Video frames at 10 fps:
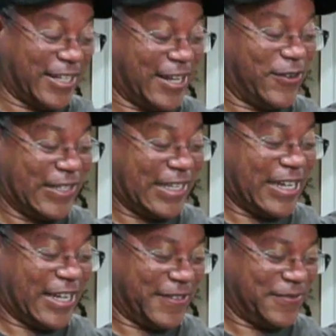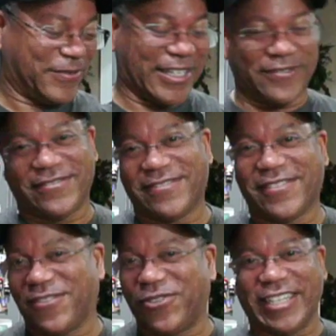I know it's late, but
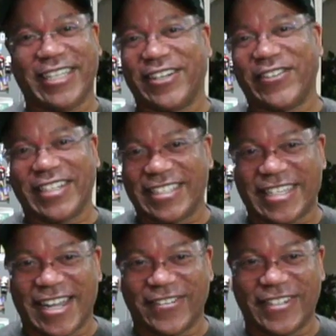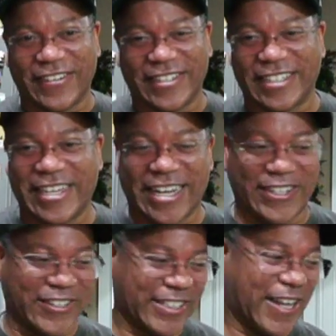we eat at crazy times here in the Daddy
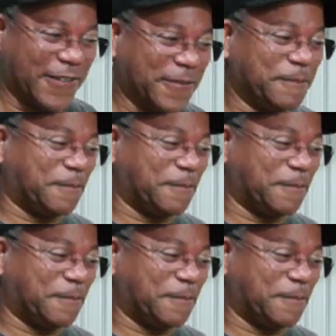Cook's house.